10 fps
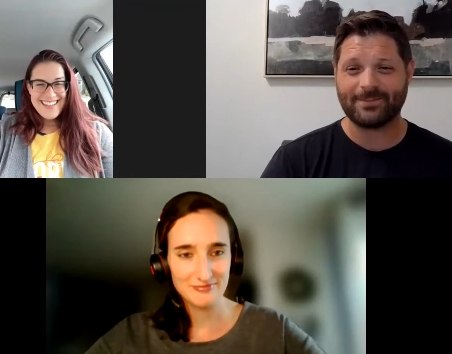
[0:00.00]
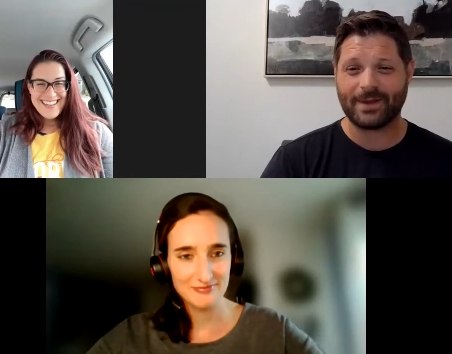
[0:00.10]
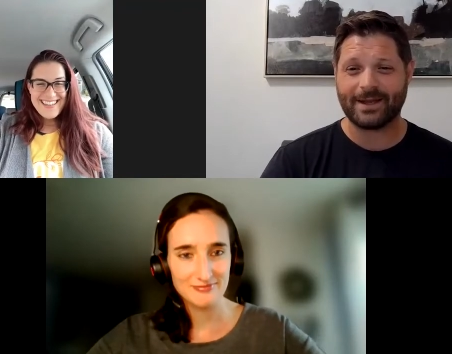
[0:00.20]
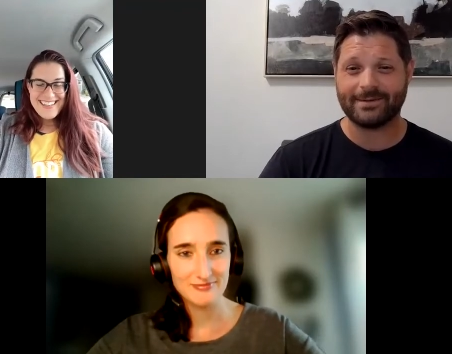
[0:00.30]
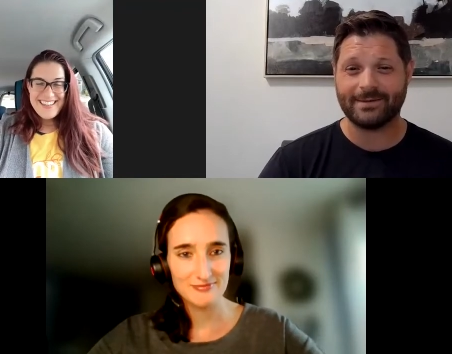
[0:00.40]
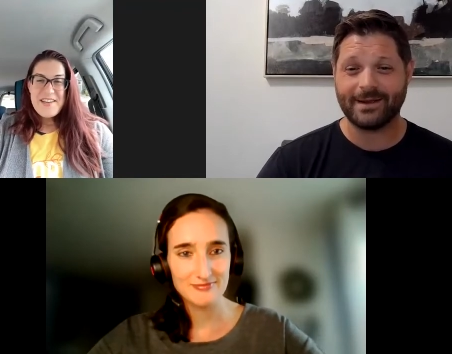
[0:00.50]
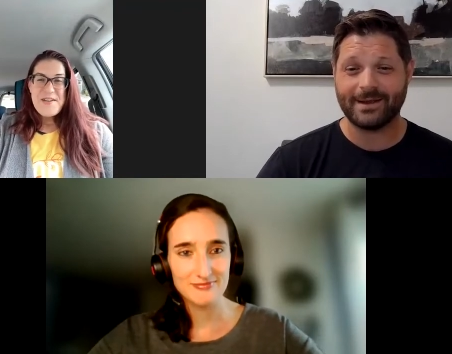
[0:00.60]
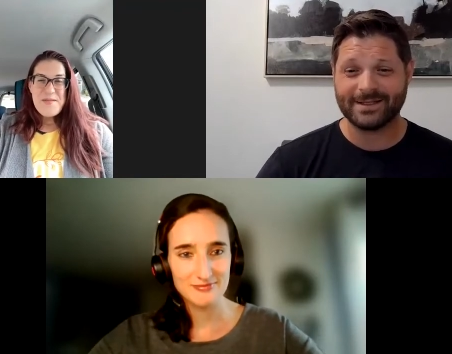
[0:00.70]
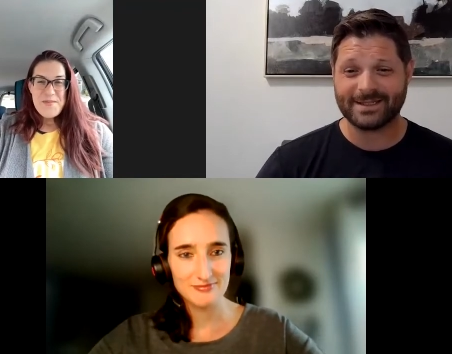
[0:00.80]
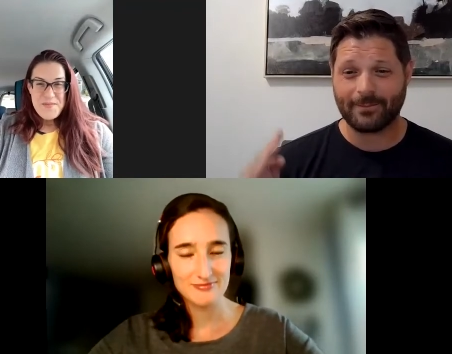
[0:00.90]
Speaker 1: been
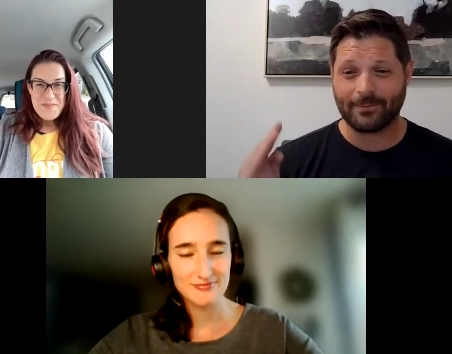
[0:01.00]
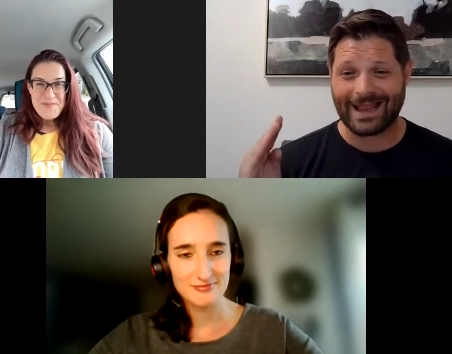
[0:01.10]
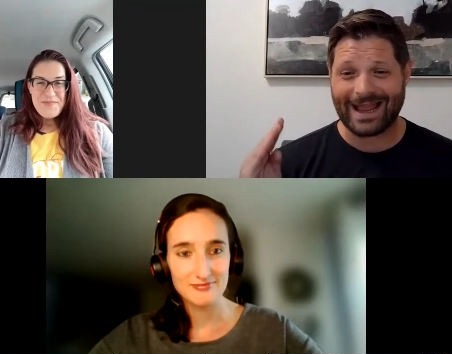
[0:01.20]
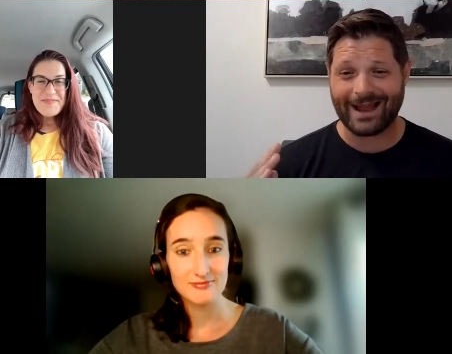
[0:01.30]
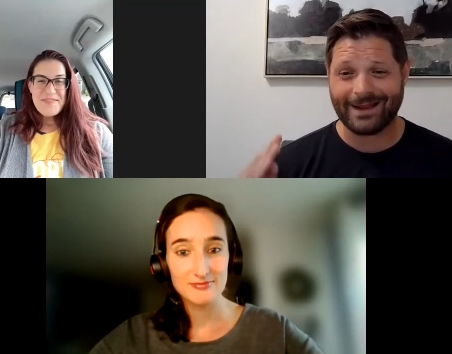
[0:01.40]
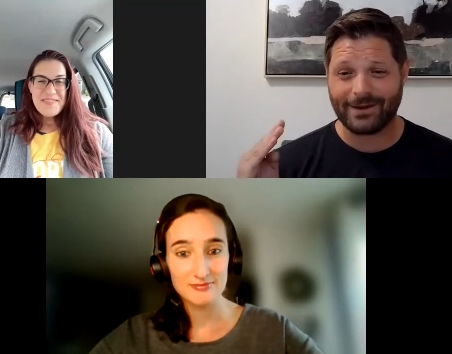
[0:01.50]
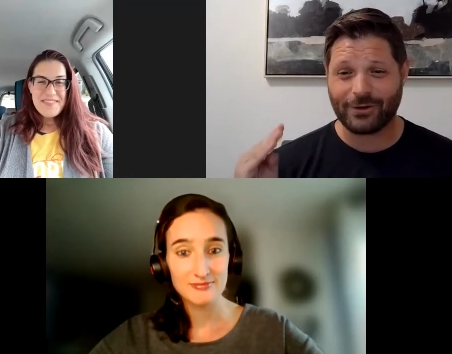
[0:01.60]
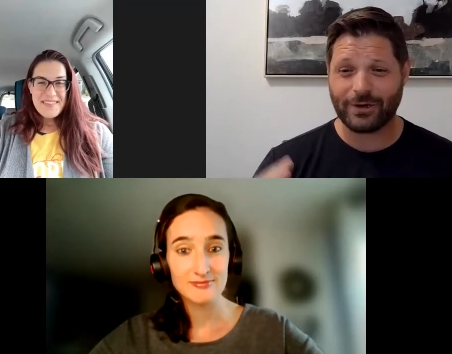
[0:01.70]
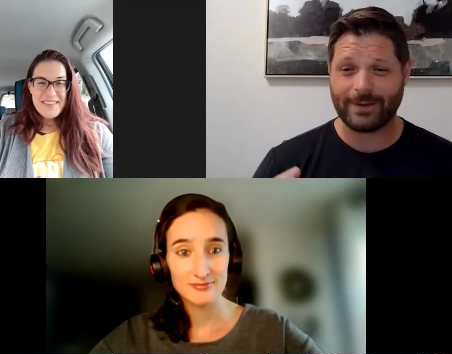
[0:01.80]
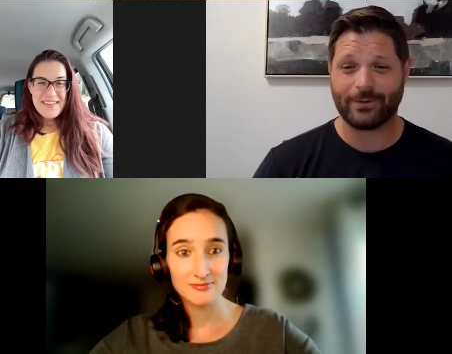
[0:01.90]
some kind
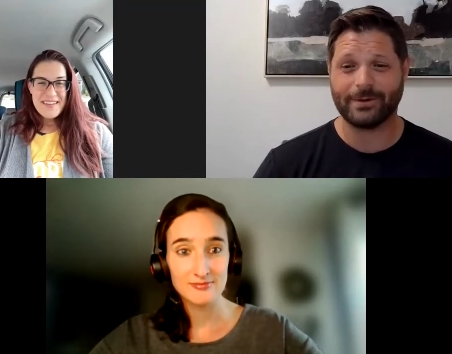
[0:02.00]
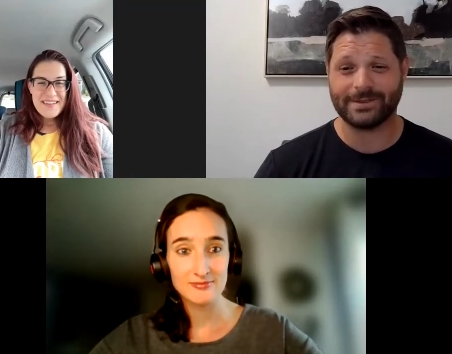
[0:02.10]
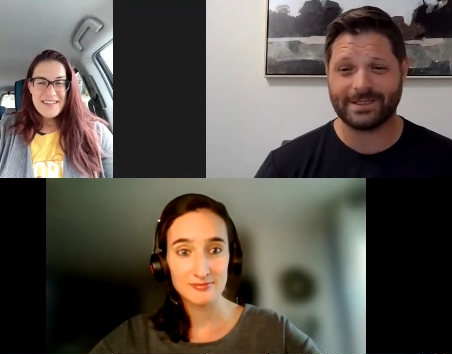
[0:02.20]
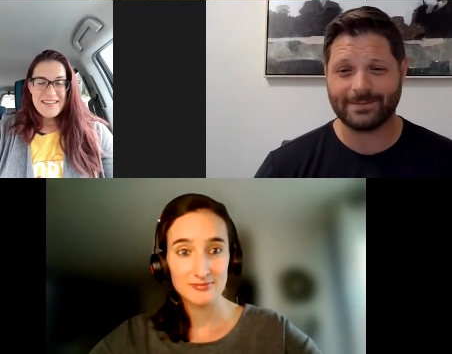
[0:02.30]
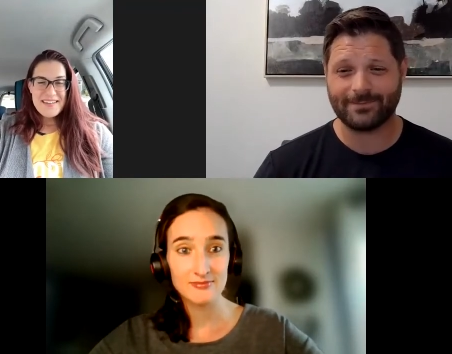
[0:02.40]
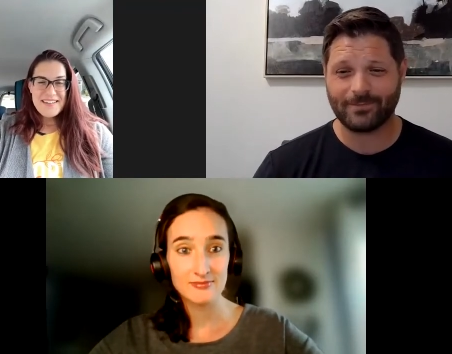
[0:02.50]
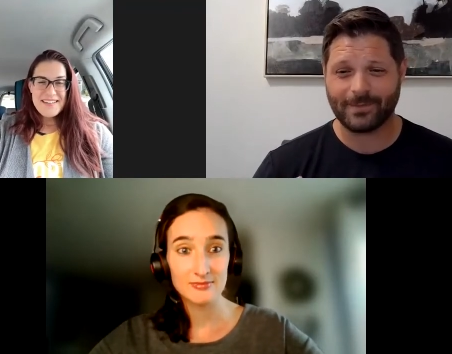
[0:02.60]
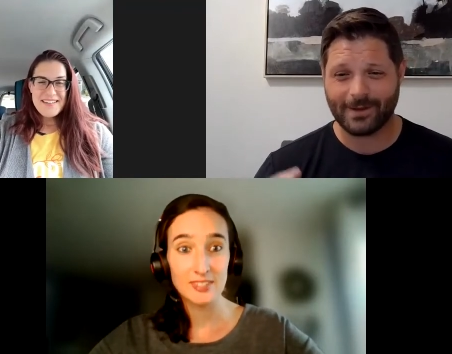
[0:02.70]
creepers